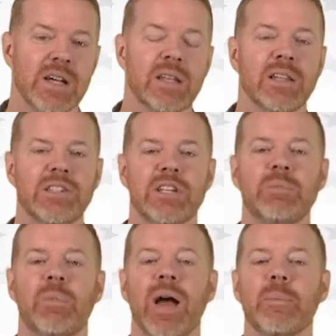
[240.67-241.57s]

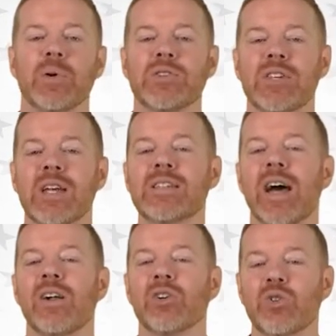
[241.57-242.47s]
listed by
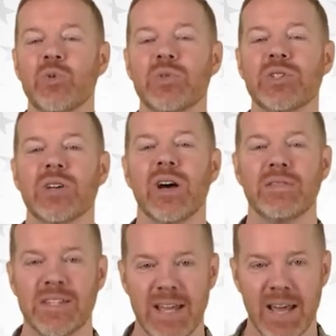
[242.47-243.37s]
percentile groups
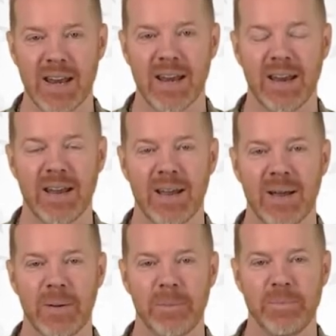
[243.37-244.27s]
of 10.
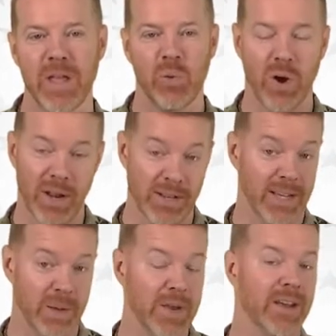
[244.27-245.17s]
Why not
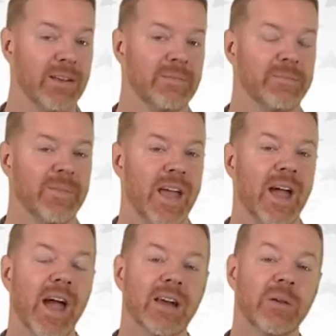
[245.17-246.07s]
take a minute
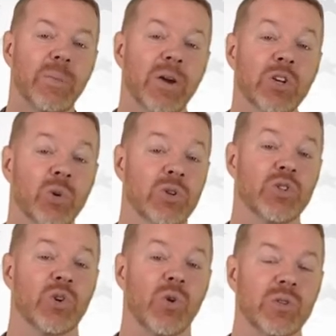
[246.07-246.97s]
and compare your
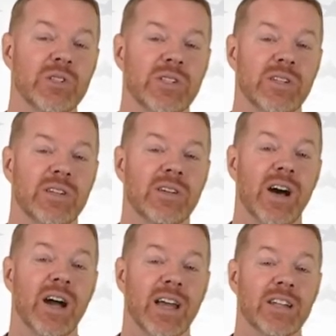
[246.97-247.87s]
scores
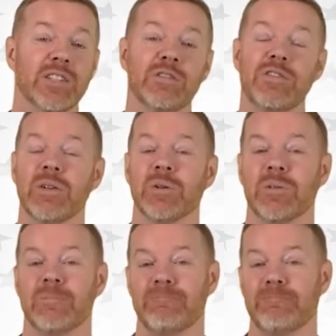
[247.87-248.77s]
against the field?
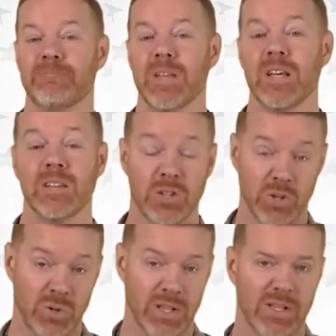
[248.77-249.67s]
To do
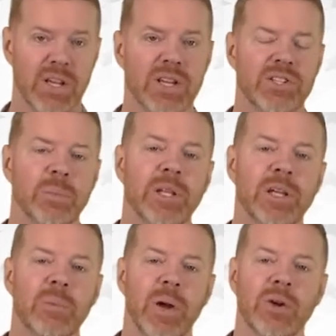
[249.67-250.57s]
this, simply
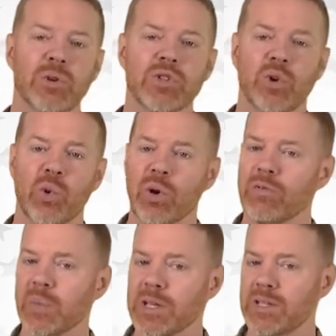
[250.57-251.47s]
compare your score
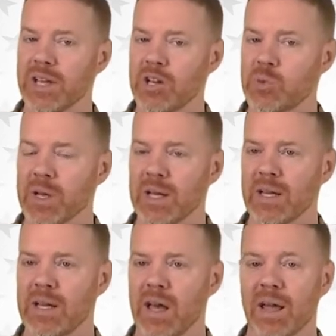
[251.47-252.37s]
for PCHP
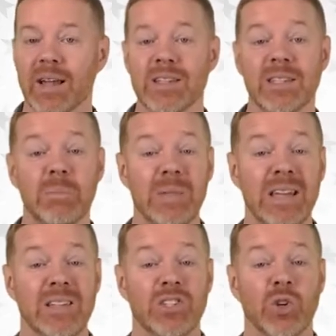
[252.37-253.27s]
against the
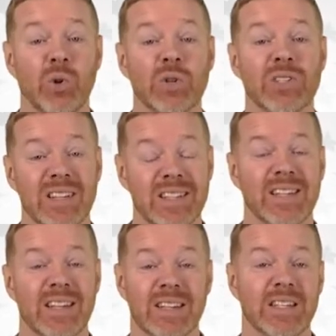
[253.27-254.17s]
mean scores
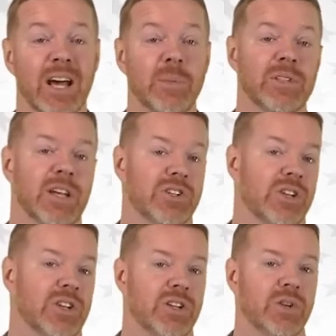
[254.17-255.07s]
listed at the top
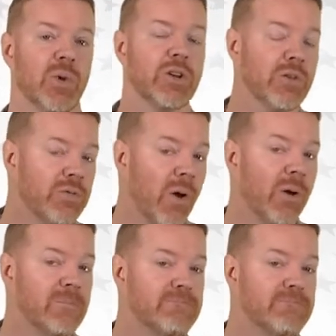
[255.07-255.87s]
section. Where do you fall?